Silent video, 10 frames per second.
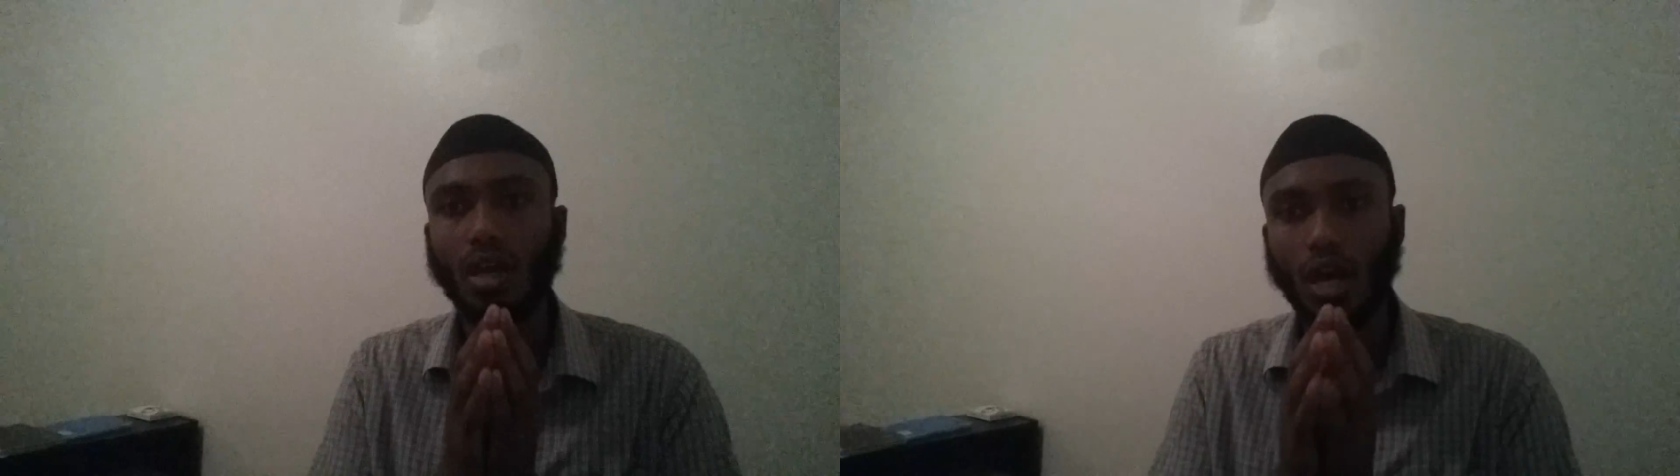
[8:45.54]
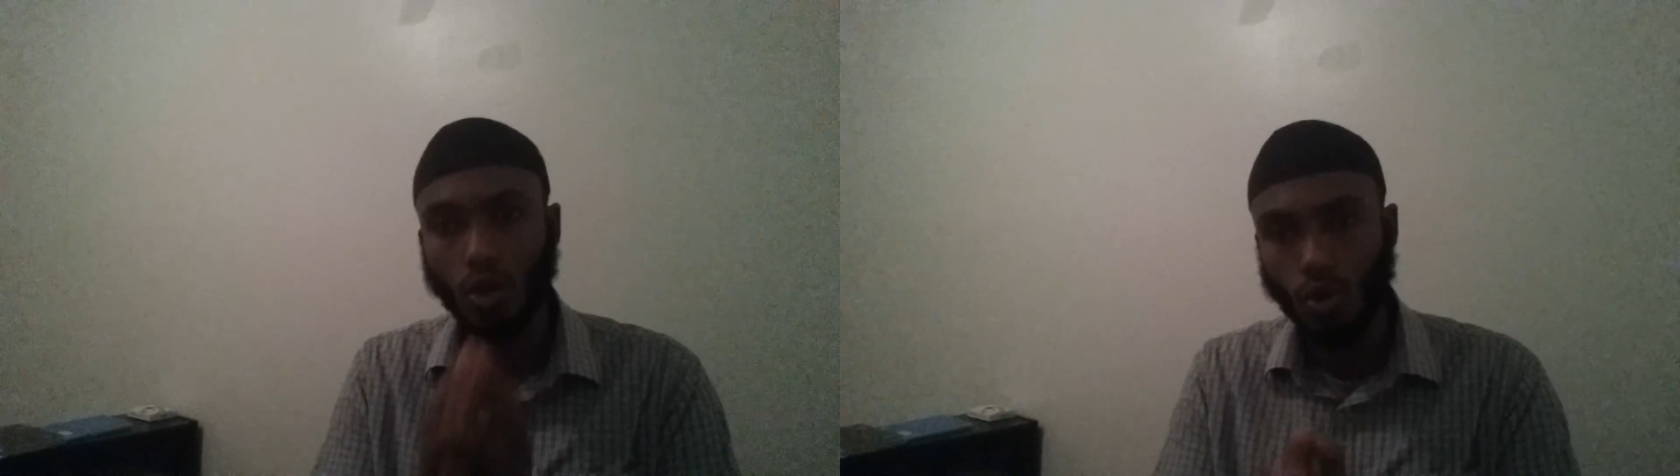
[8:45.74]

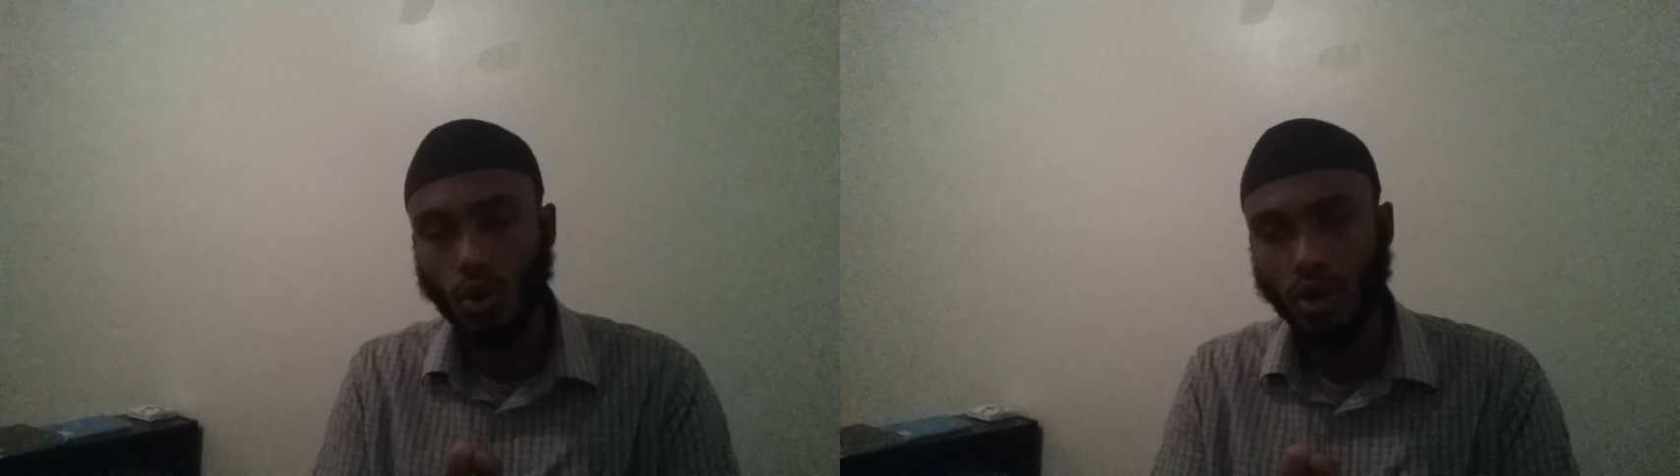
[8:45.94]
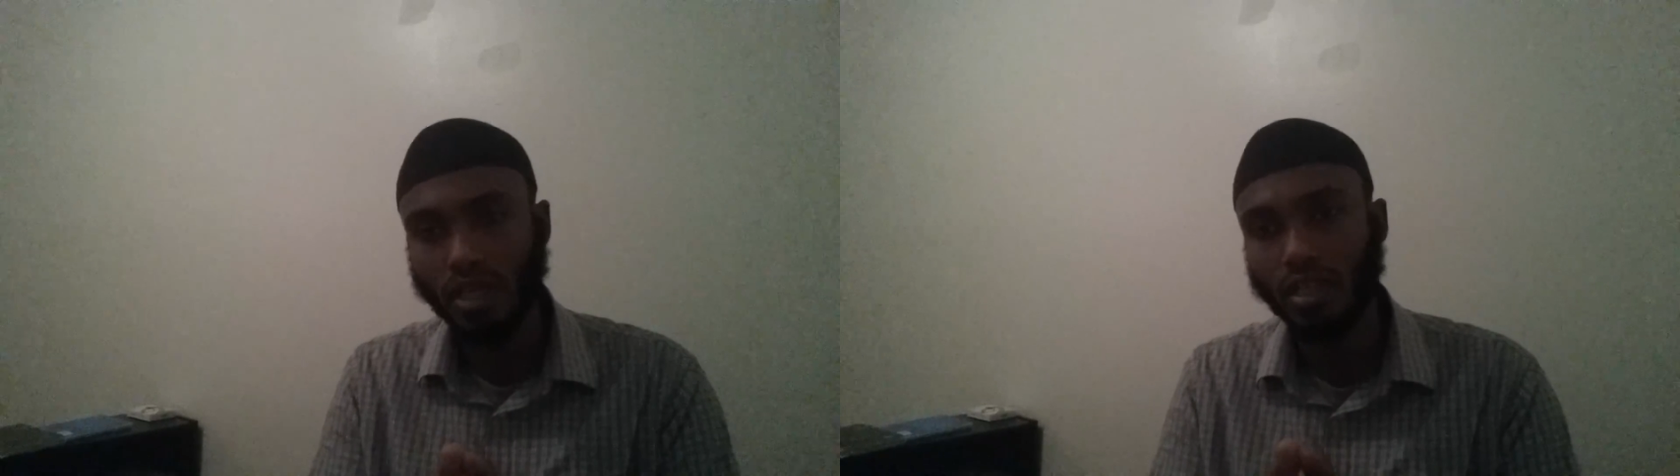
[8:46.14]

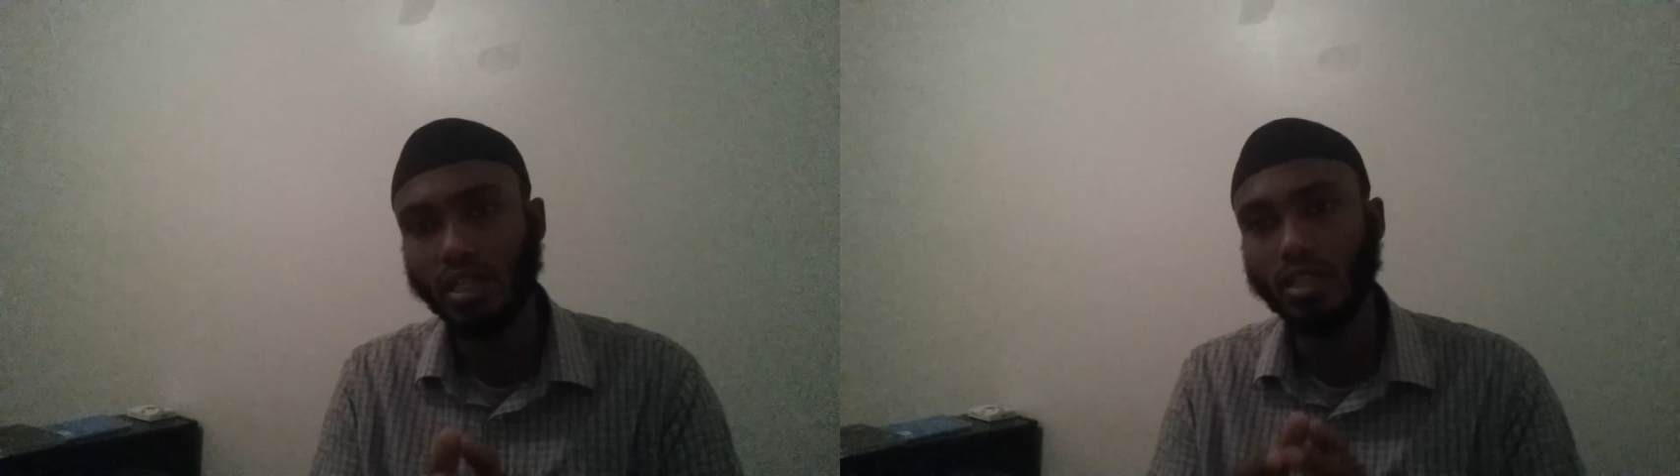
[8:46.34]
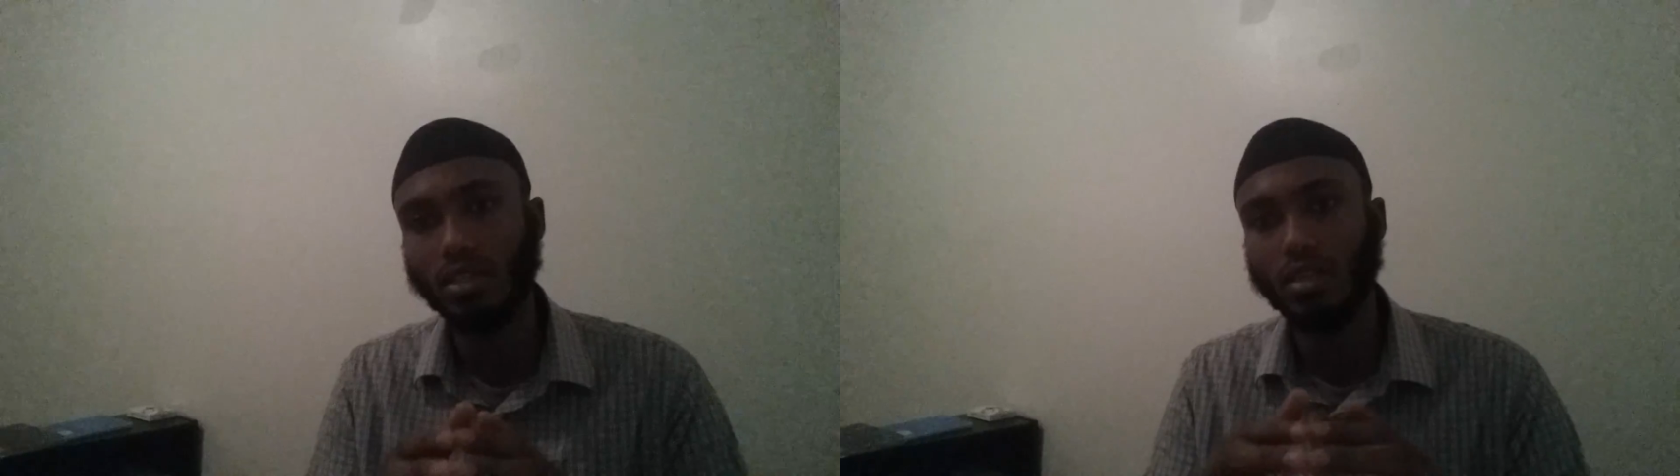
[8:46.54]
according
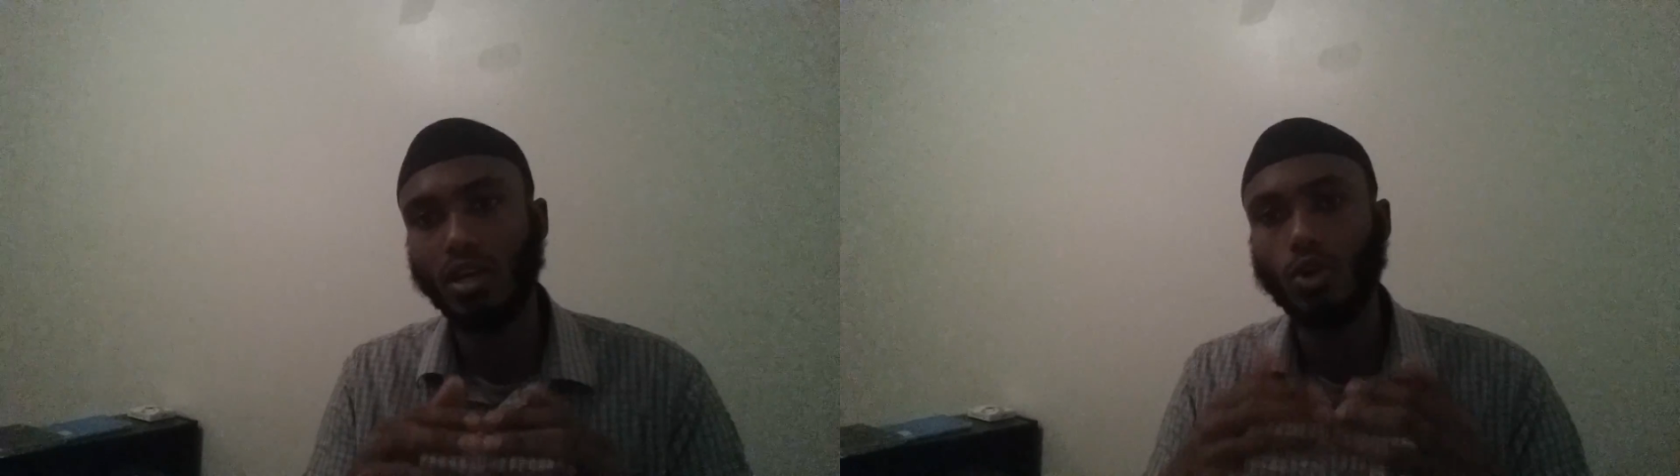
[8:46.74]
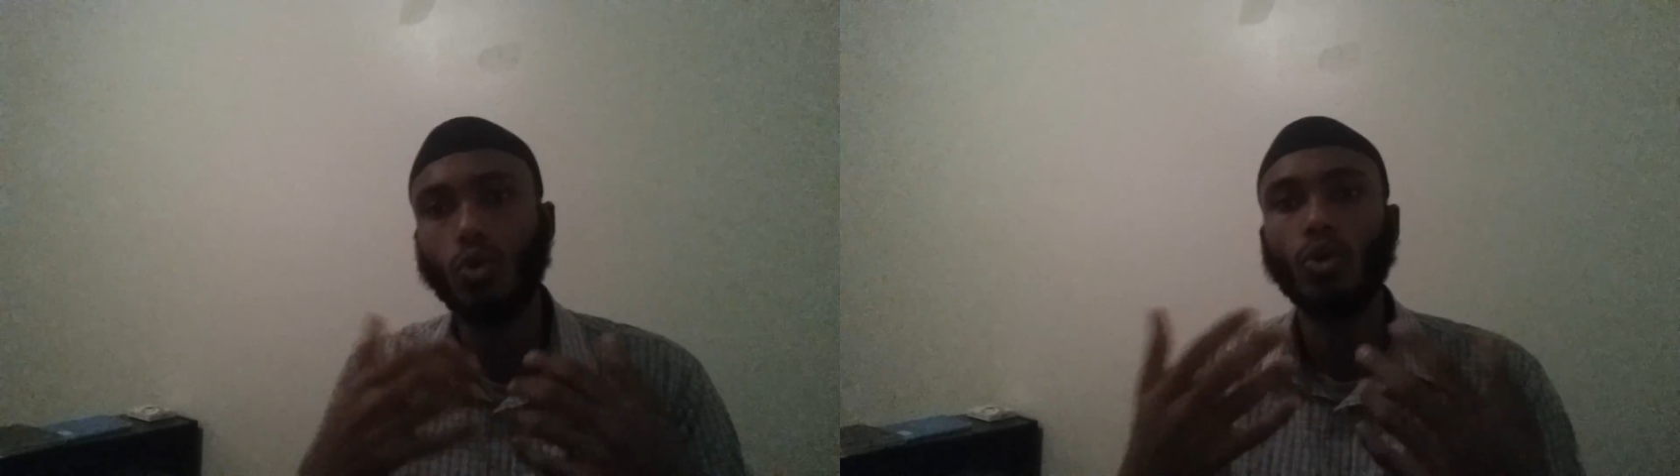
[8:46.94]

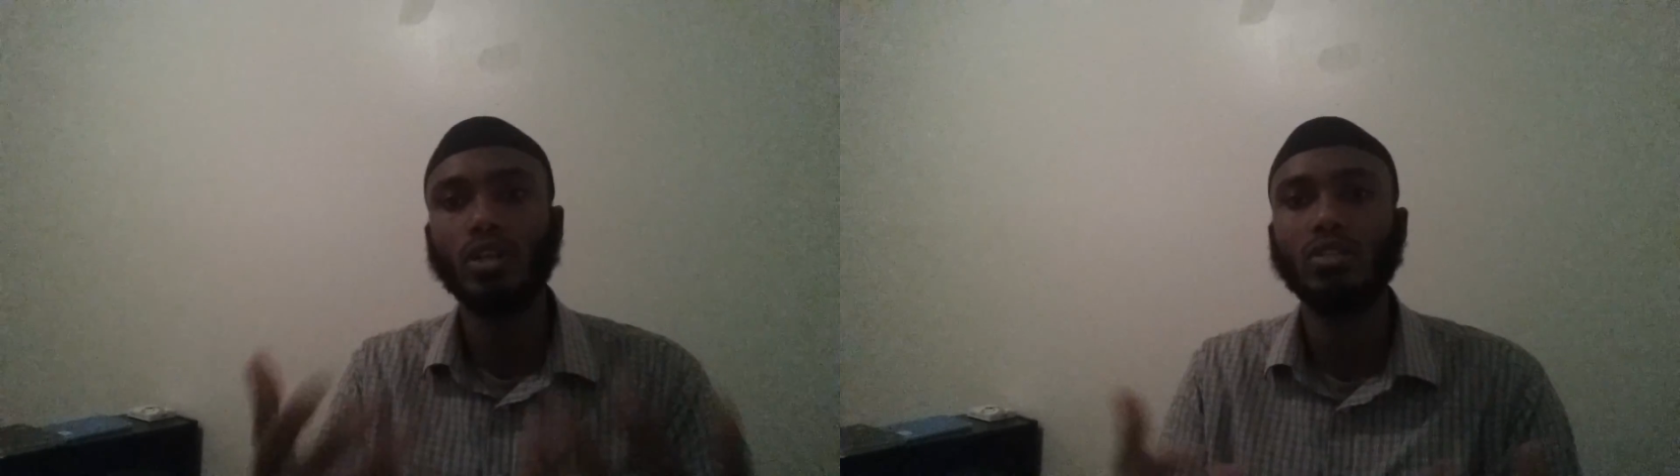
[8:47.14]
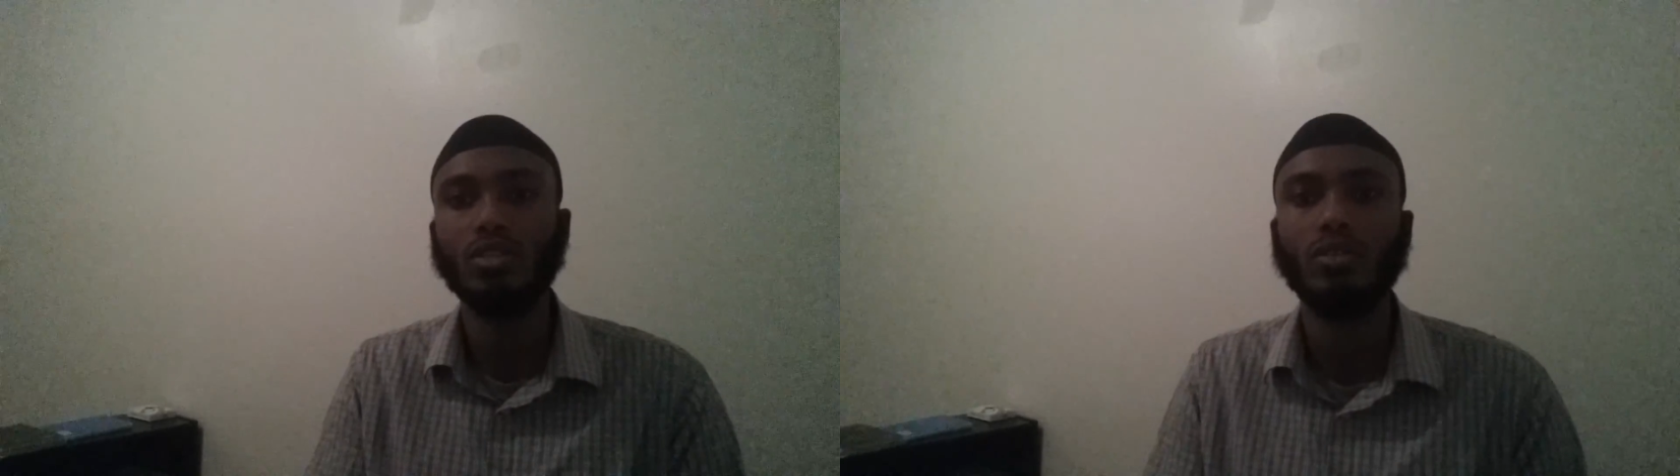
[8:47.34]

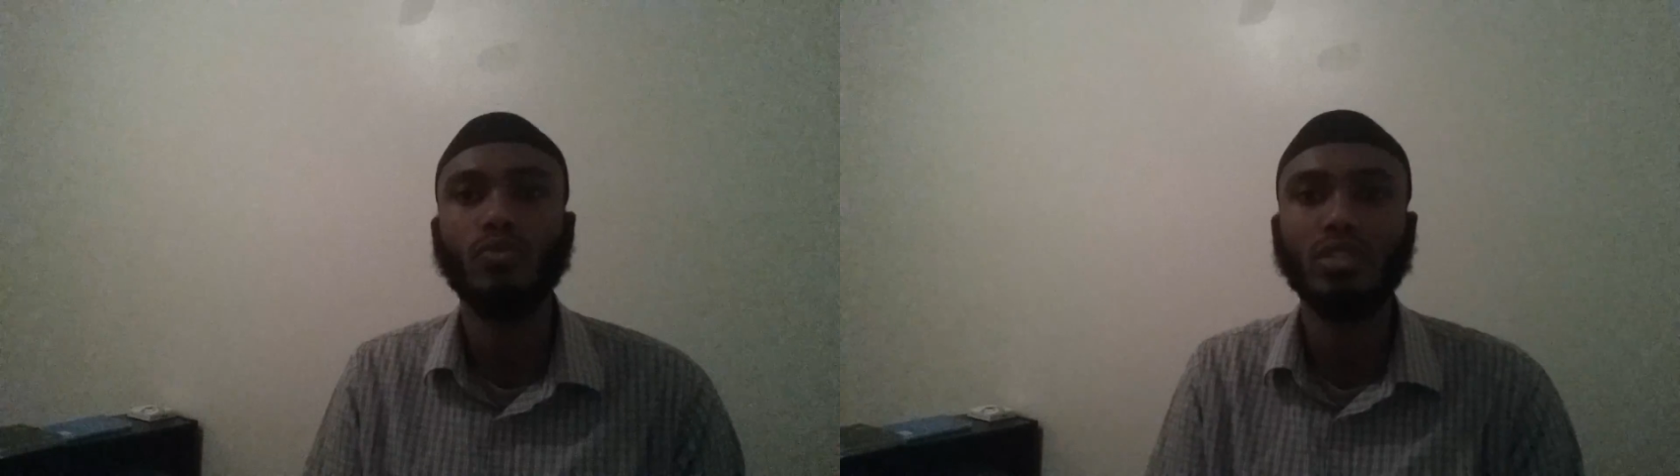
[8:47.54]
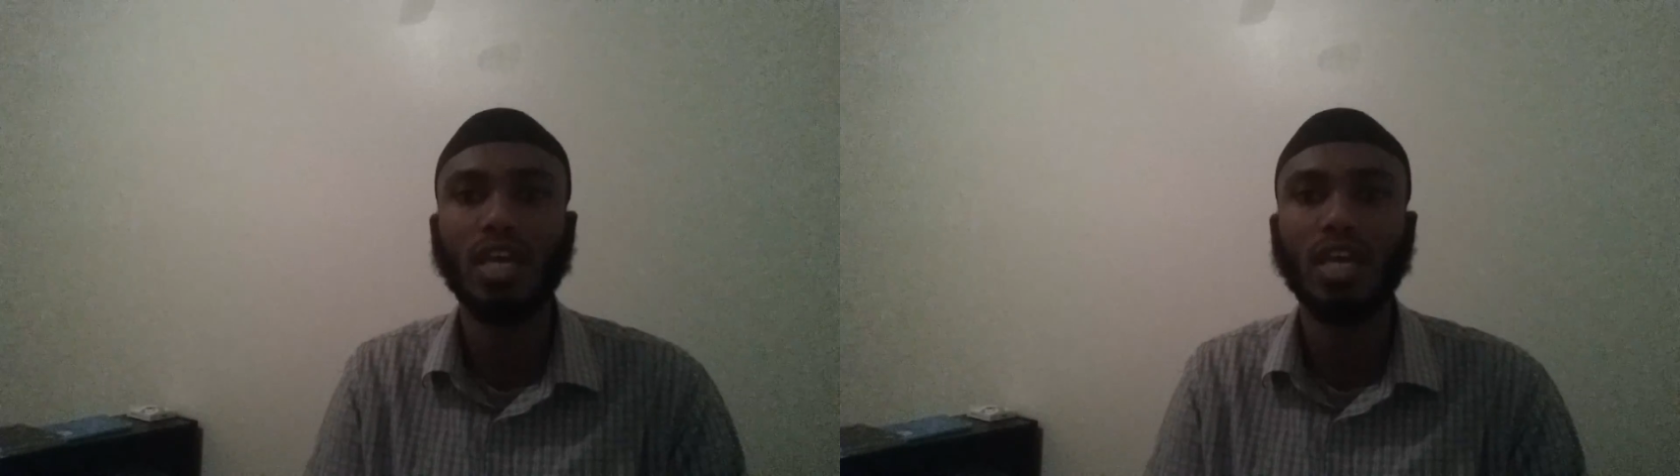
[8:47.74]
to the